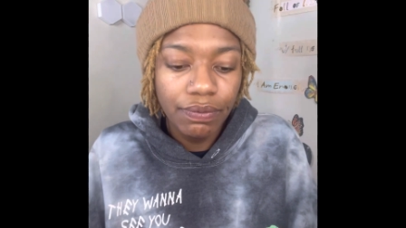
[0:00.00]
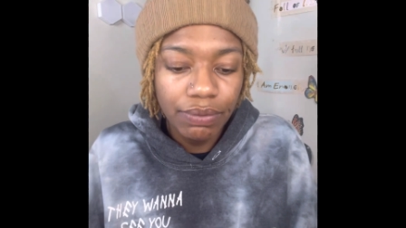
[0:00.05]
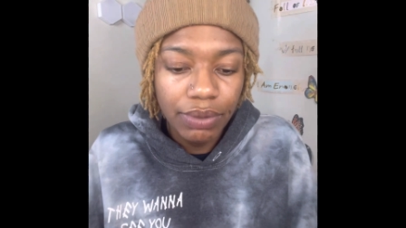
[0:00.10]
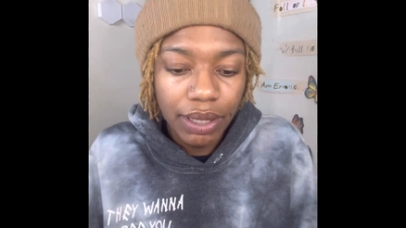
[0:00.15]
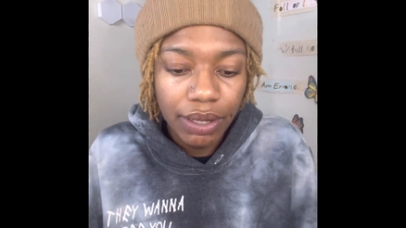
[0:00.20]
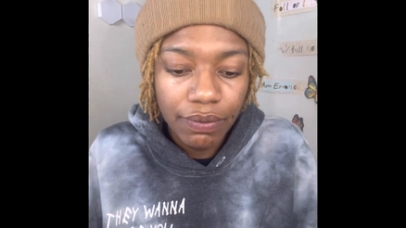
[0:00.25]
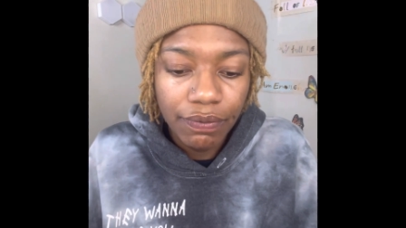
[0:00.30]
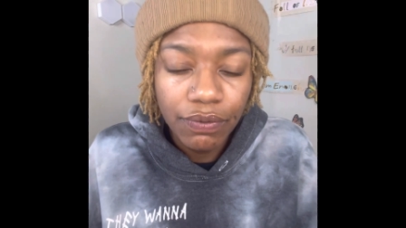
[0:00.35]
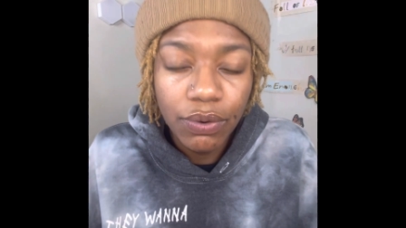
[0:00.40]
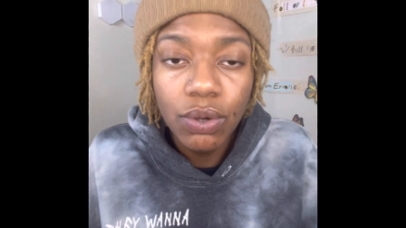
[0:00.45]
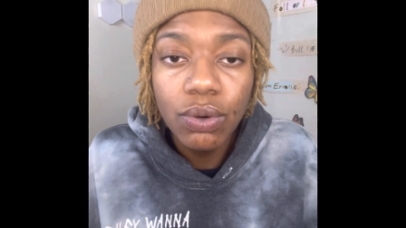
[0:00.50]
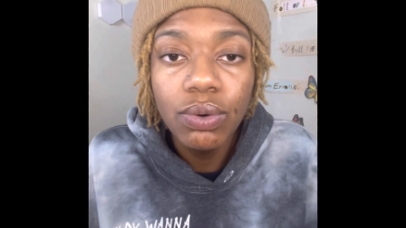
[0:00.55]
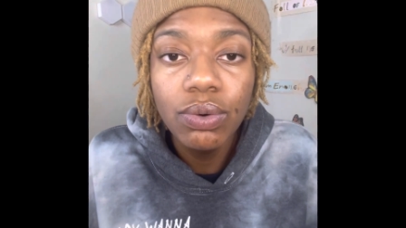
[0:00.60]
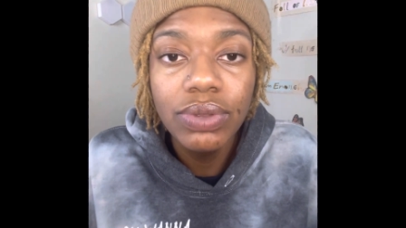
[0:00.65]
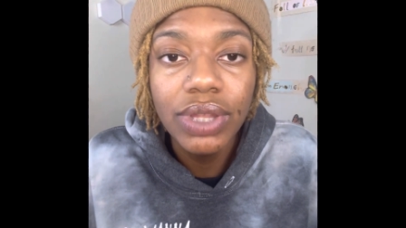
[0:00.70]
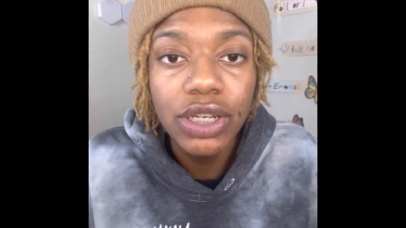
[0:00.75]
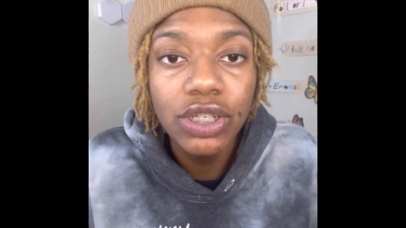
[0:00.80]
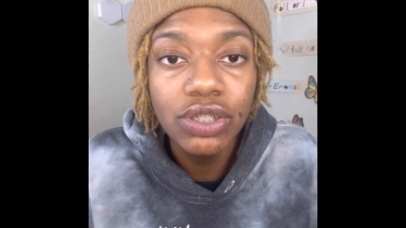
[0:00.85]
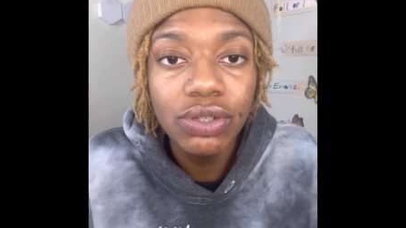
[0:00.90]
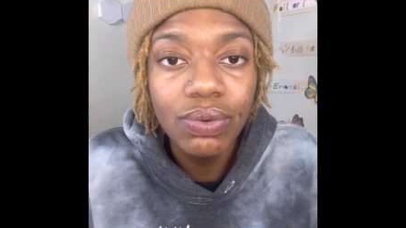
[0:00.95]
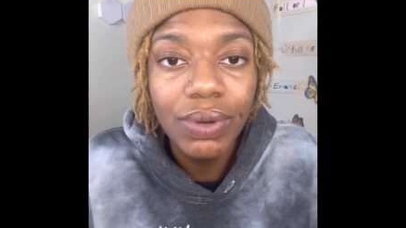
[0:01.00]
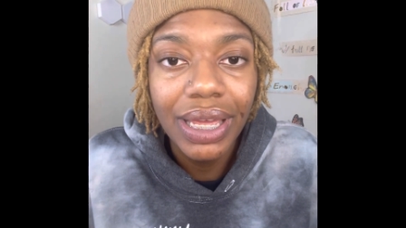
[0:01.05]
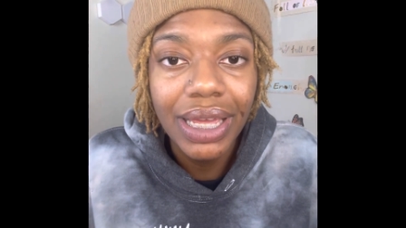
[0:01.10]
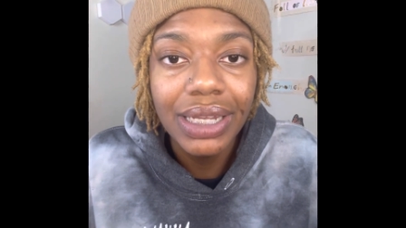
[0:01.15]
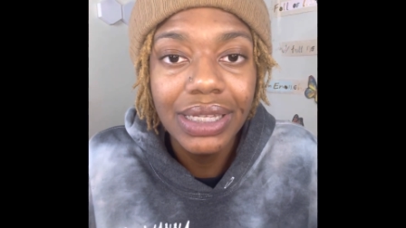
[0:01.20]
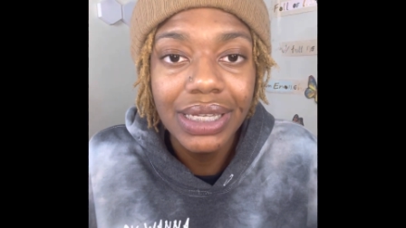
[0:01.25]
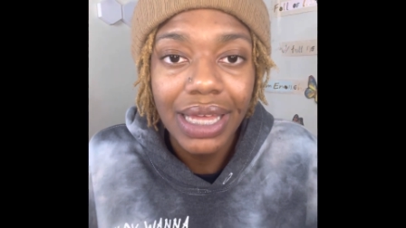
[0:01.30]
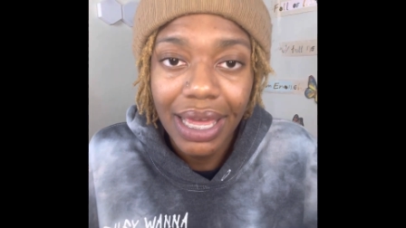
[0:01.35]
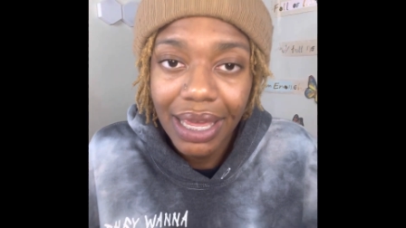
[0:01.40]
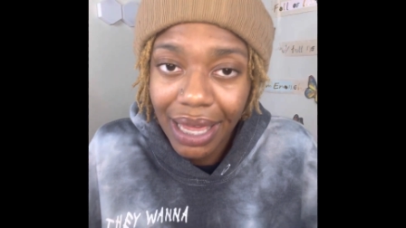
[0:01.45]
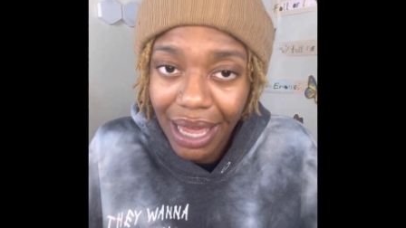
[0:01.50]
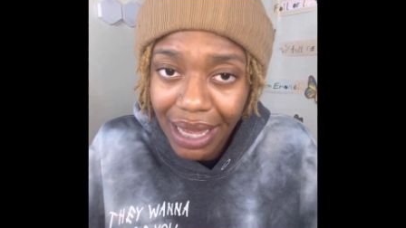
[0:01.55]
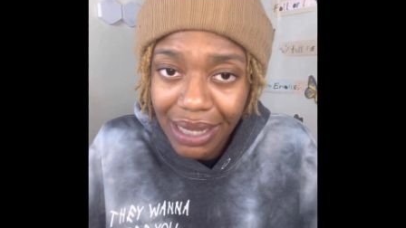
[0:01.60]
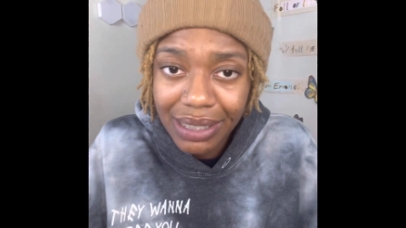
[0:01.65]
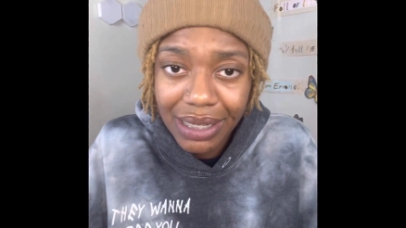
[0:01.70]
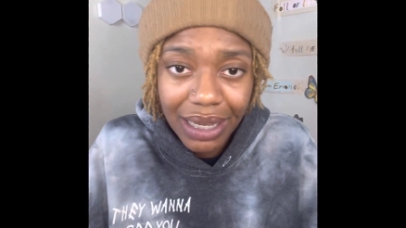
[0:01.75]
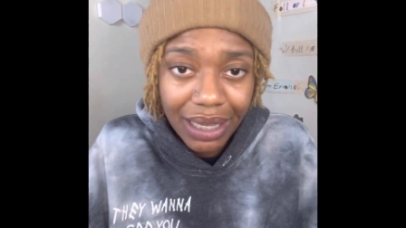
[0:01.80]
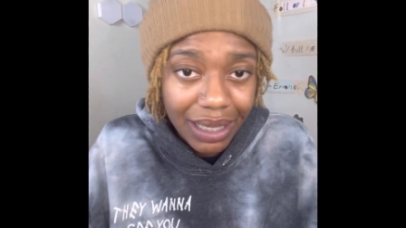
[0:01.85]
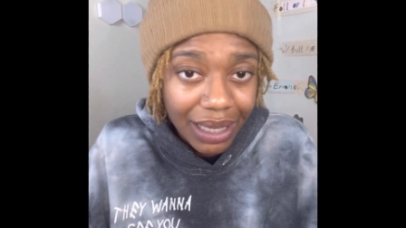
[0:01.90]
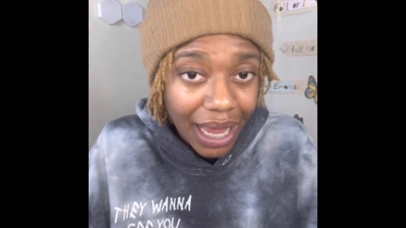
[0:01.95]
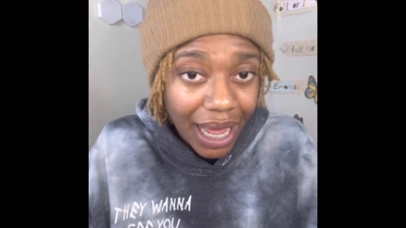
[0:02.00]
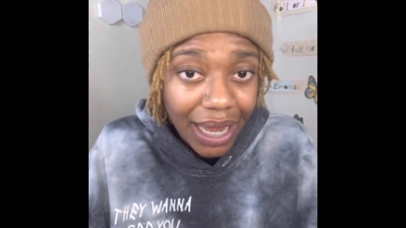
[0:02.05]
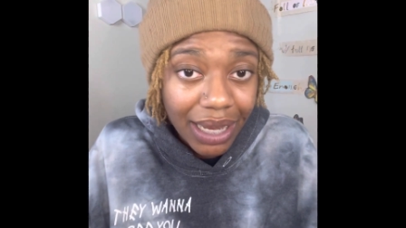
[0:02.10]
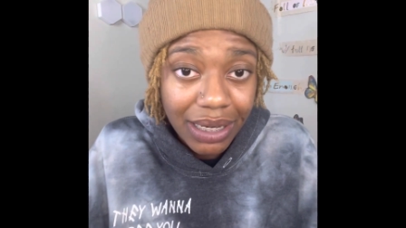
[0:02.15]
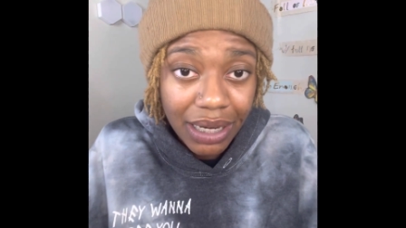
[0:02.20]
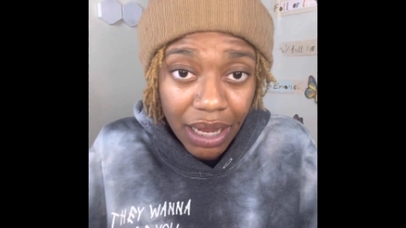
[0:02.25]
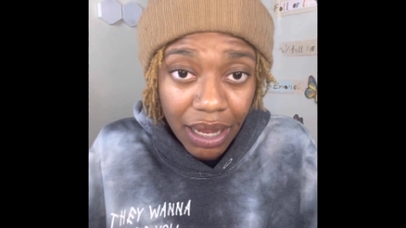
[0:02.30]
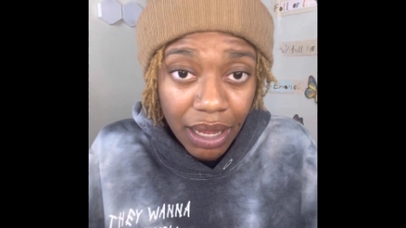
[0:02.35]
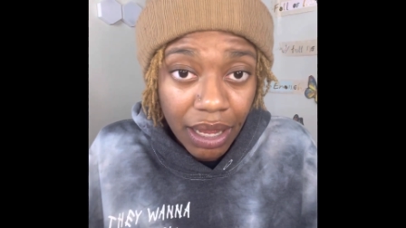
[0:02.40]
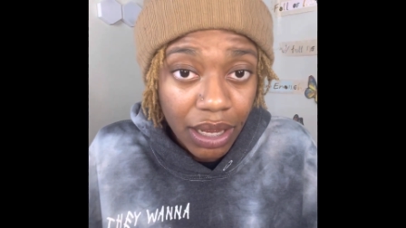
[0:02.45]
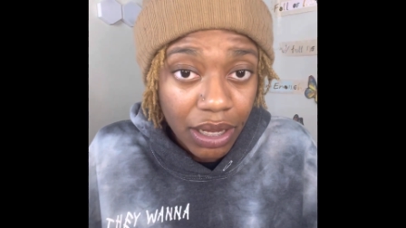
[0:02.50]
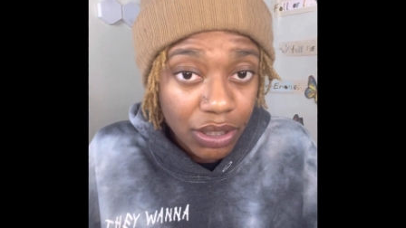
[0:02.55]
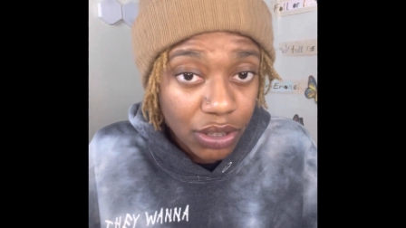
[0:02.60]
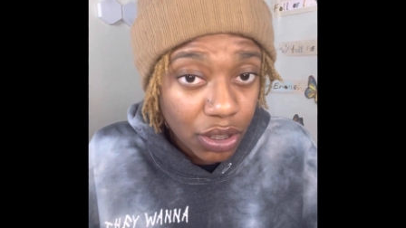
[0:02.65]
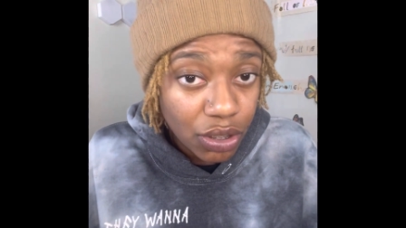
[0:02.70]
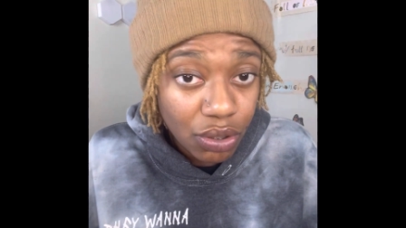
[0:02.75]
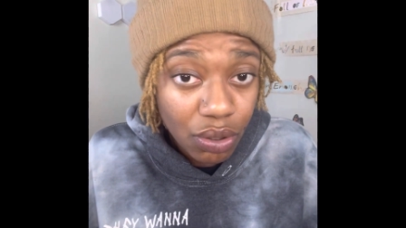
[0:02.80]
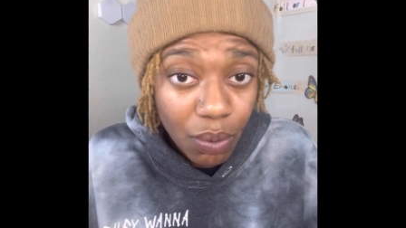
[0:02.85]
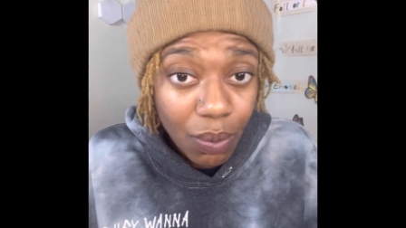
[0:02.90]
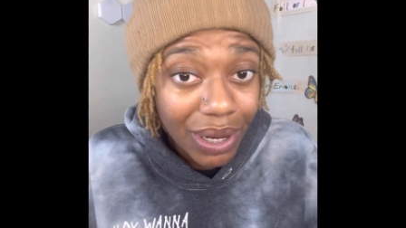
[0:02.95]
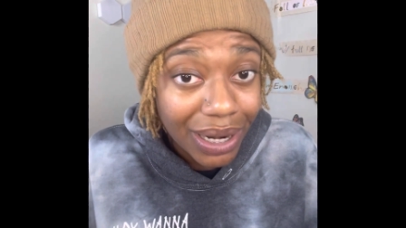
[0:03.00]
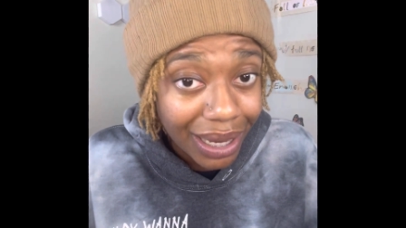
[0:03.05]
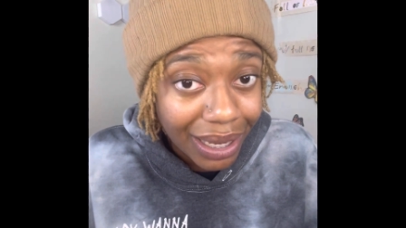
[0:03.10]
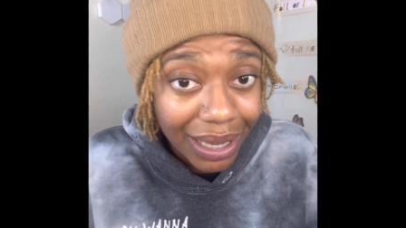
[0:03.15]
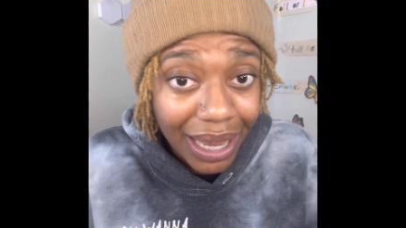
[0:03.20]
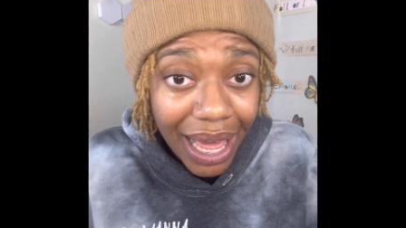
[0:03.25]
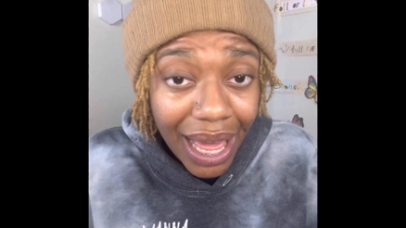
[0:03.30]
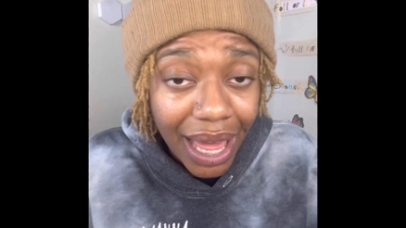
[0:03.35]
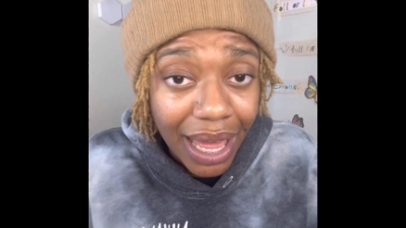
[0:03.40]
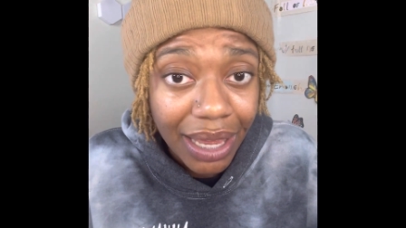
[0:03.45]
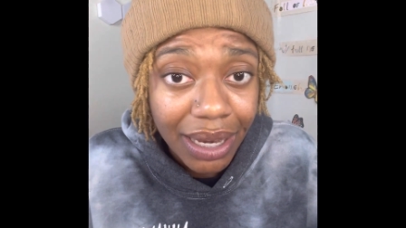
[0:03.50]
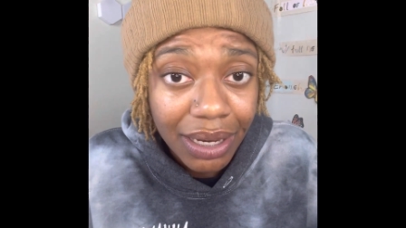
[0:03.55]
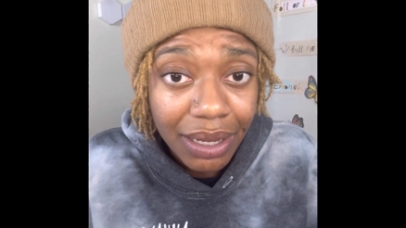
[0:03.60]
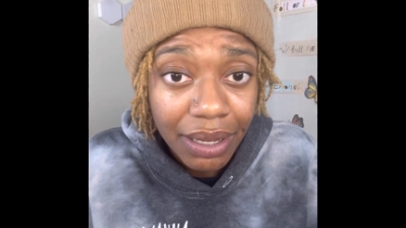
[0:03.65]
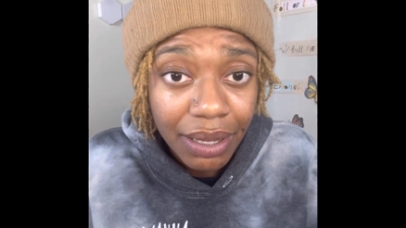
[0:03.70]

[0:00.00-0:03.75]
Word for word: the food that you intake has a lot to do with a lot.